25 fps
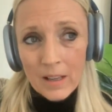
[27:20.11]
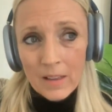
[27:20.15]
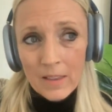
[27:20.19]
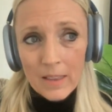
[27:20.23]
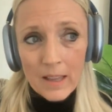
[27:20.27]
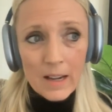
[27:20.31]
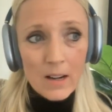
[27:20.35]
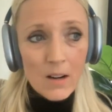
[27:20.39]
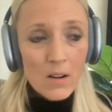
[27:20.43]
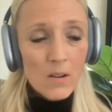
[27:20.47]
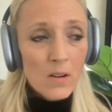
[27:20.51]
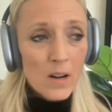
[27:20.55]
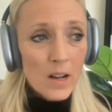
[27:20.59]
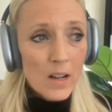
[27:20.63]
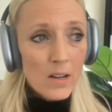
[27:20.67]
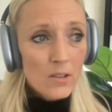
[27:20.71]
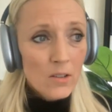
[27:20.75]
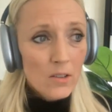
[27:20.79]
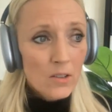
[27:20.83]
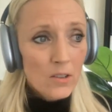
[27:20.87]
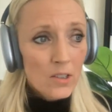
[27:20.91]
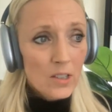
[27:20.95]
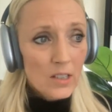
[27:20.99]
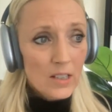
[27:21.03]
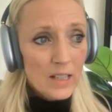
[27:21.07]
They don't
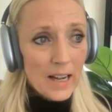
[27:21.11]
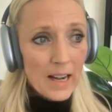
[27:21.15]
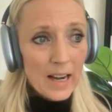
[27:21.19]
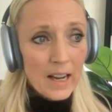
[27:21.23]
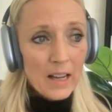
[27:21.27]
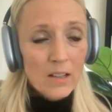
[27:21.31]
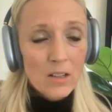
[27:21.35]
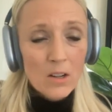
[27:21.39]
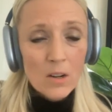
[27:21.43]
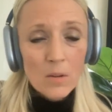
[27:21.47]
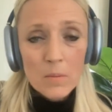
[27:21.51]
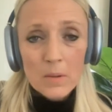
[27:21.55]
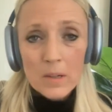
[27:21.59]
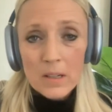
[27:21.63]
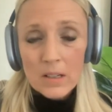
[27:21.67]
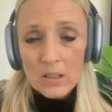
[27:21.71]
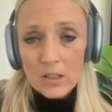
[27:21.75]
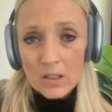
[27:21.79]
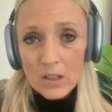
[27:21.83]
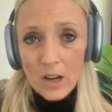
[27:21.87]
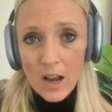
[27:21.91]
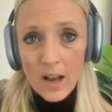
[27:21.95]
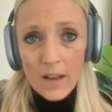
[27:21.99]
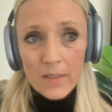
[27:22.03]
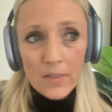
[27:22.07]
understand. Nobody's
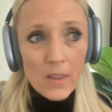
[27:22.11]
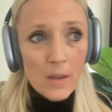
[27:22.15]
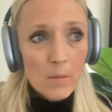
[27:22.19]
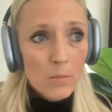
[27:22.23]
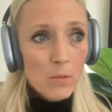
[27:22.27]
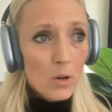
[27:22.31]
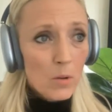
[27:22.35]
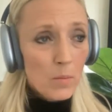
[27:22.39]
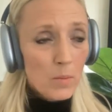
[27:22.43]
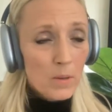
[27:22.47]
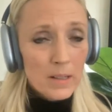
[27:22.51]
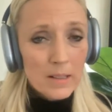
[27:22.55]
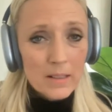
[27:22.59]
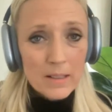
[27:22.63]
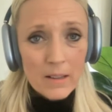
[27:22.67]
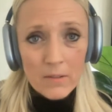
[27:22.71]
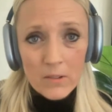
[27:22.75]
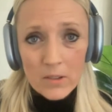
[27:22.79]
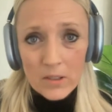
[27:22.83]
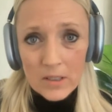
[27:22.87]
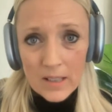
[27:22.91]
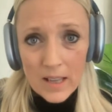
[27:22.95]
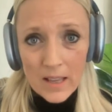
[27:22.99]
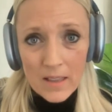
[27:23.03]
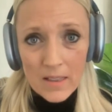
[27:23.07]
taught them. Nobody's ever
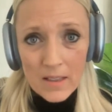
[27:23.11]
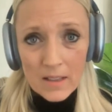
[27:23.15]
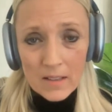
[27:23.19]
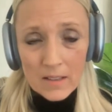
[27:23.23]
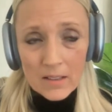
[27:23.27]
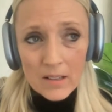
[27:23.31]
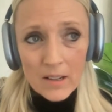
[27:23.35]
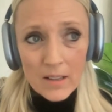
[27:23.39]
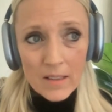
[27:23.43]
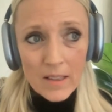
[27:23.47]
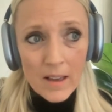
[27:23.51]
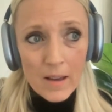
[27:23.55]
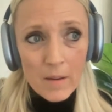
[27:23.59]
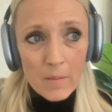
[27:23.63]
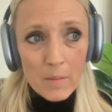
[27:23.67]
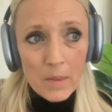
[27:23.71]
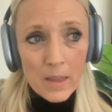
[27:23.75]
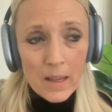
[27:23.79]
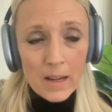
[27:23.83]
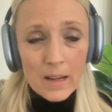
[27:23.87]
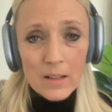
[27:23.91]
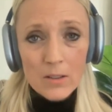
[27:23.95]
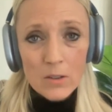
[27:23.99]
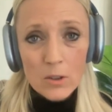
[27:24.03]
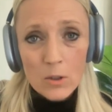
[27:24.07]
said this to them
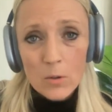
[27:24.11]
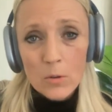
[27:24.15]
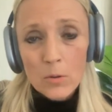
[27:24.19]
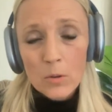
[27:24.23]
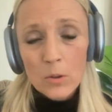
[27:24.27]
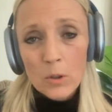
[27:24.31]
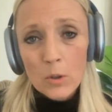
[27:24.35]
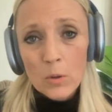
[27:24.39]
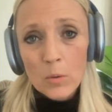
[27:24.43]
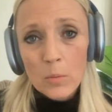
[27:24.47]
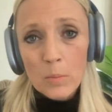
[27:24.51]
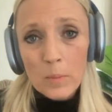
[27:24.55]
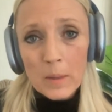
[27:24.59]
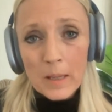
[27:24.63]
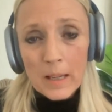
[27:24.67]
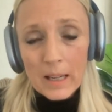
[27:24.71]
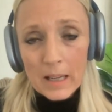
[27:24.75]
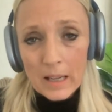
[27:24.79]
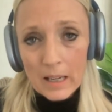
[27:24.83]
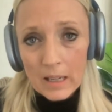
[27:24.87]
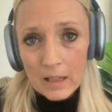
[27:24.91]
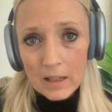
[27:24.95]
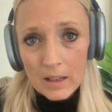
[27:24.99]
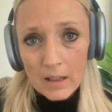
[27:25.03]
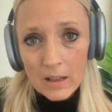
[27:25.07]
that it's who you
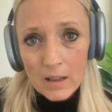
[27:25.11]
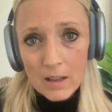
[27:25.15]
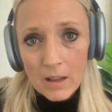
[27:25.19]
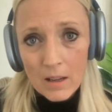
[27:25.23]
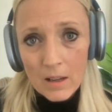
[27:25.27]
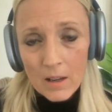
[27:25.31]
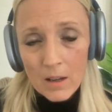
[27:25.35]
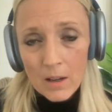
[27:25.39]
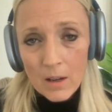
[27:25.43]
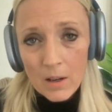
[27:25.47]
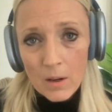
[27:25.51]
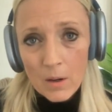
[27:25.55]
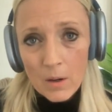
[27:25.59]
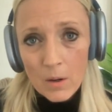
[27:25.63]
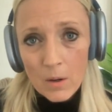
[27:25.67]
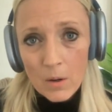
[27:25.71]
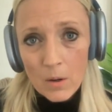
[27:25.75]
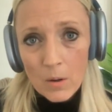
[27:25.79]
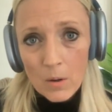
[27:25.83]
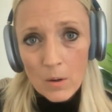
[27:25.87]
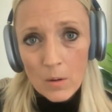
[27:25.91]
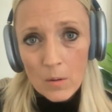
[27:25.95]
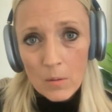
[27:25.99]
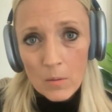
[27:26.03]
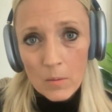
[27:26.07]
be
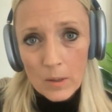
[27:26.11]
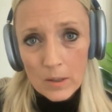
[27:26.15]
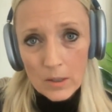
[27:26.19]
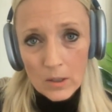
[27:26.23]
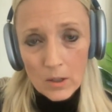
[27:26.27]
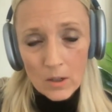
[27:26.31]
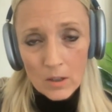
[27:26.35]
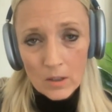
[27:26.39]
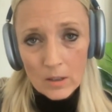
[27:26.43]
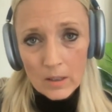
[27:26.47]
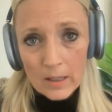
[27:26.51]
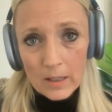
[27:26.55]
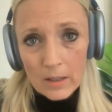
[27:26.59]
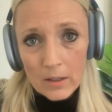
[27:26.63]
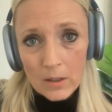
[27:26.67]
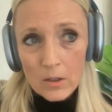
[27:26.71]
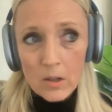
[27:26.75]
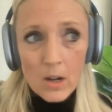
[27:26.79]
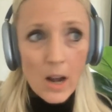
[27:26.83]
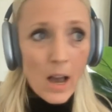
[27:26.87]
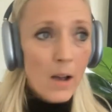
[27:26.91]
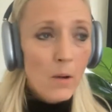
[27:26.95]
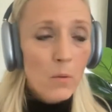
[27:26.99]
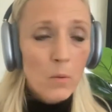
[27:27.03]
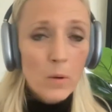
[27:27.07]
when you're a leader,
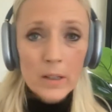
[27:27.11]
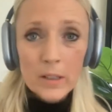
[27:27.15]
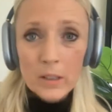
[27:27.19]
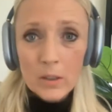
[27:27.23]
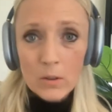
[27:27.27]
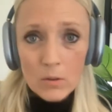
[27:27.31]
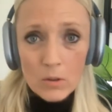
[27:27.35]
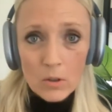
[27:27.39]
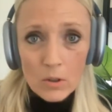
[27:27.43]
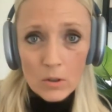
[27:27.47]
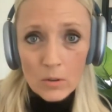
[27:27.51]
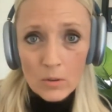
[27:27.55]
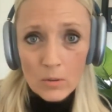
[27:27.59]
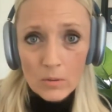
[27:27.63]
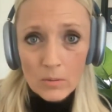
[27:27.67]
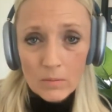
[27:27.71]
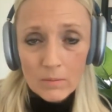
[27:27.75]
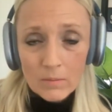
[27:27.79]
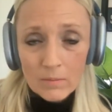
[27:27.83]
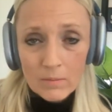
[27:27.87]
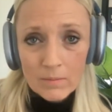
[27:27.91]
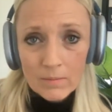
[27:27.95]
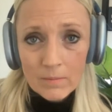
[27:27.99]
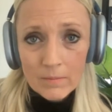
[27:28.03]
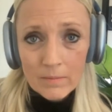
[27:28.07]
not what you do
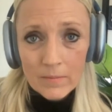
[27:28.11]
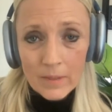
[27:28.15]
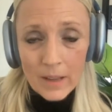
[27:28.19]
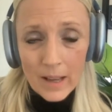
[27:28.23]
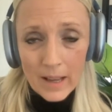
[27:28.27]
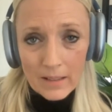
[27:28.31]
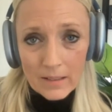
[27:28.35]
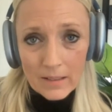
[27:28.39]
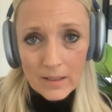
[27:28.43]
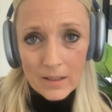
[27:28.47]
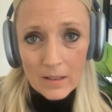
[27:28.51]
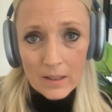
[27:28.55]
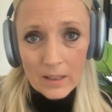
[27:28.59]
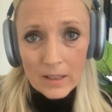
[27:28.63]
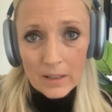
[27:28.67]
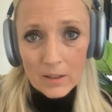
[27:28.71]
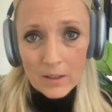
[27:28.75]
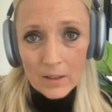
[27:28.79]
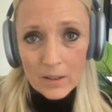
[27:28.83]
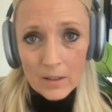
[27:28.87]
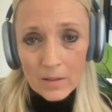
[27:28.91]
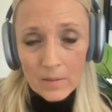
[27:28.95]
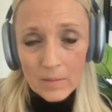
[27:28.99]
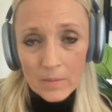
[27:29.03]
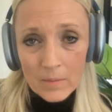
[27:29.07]
as a
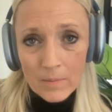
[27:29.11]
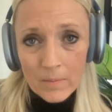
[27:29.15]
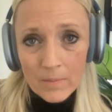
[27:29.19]
leader.